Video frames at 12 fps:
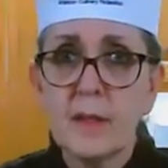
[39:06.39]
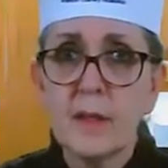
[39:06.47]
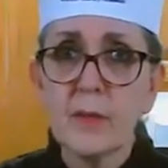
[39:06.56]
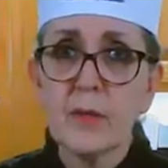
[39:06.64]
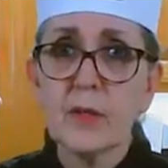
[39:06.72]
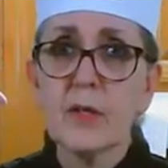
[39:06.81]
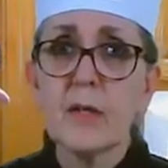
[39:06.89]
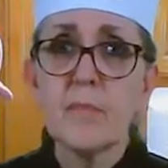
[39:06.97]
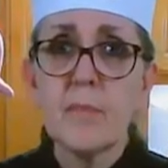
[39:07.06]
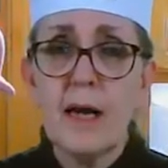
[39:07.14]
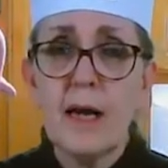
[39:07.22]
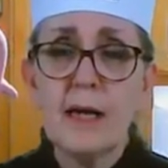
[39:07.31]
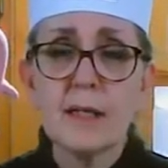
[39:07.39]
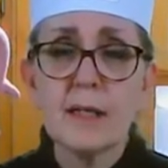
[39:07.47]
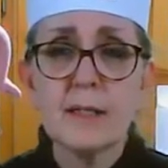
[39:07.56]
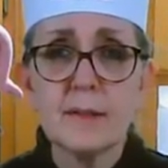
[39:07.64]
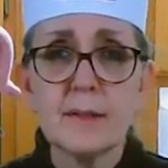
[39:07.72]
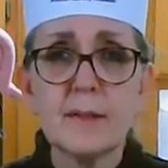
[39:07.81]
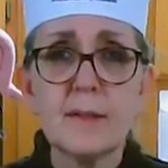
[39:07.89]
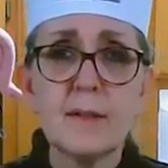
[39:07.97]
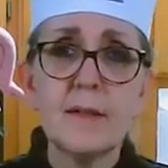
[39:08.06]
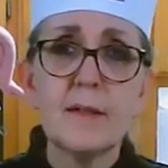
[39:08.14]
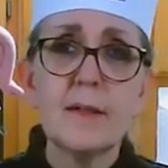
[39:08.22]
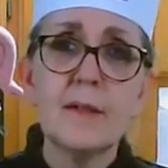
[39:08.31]
We're going to come back,
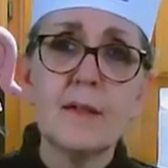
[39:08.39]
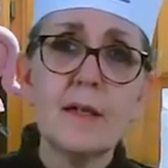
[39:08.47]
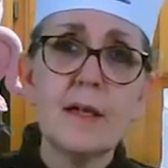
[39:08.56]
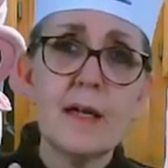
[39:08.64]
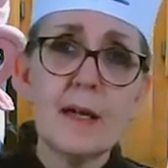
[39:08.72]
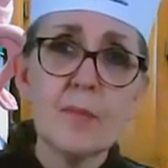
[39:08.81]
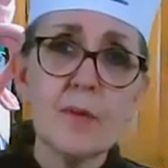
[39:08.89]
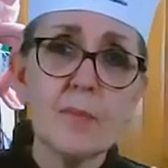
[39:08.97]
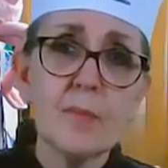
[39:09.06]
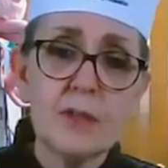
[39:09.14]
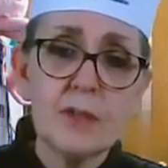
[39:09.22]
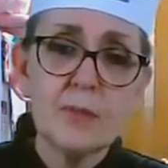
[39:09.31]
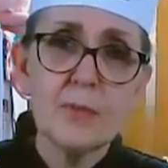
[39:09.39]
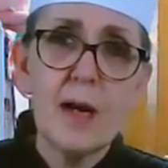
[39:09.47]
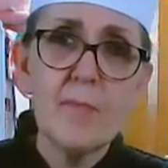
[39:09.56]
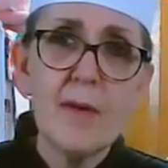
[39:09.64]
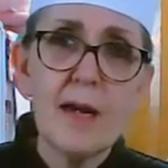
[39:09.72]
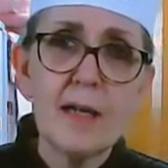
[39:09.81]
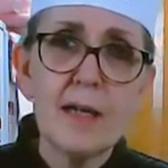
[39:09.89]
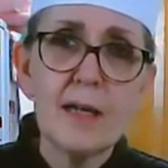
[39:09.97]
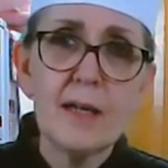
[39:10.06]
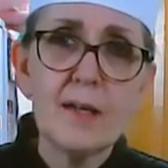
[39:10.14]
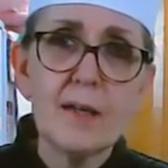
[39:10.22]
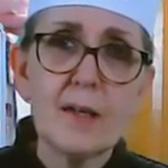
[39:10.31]
and I'm going to meet you right back
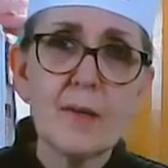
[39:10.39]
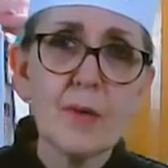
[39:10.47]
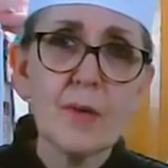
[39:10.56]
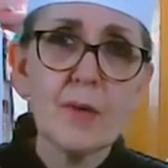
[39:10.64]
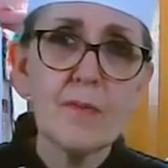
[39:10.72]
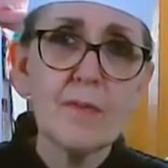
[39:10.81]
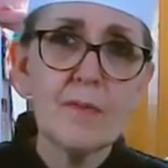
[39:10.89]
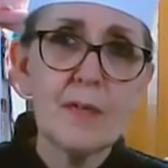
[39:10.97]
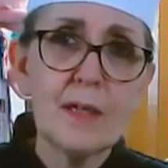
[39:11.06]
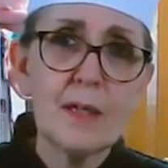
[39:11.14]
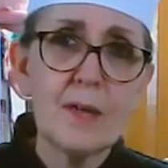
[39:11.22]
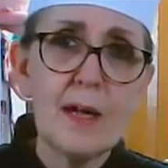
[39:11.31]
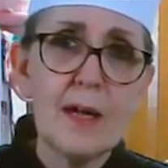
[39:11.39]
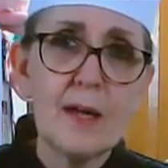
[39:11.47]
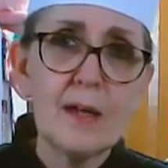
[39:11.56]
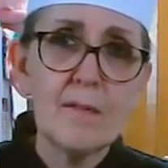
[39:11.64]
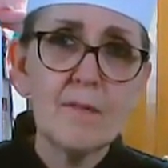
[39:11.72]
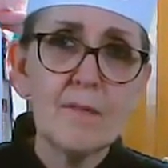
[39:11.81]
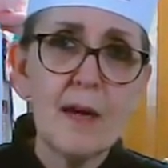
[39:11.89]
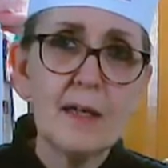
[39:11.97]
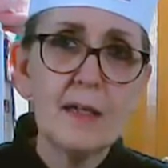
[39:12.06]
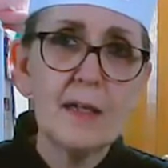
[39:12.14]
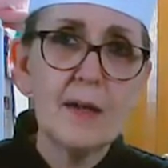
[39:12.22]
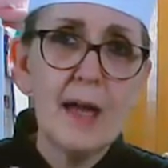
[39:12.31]
here, and we're going to figure out and
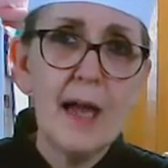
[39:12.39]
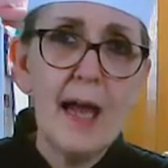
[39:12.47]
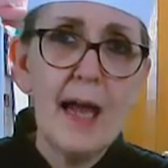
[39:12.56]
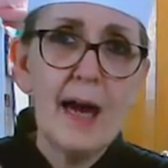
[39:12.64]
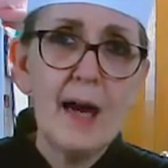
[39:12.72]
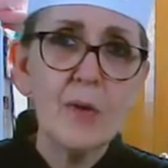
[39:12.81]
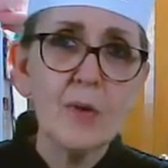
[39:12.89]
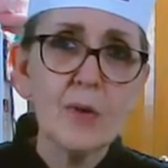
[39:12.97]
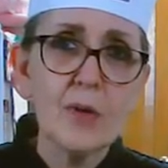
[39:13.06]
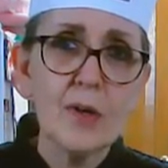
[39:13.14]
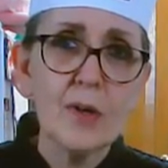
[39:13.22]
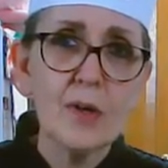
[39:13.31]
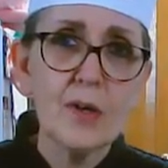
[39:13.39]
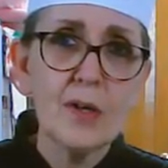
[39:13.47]
find out how good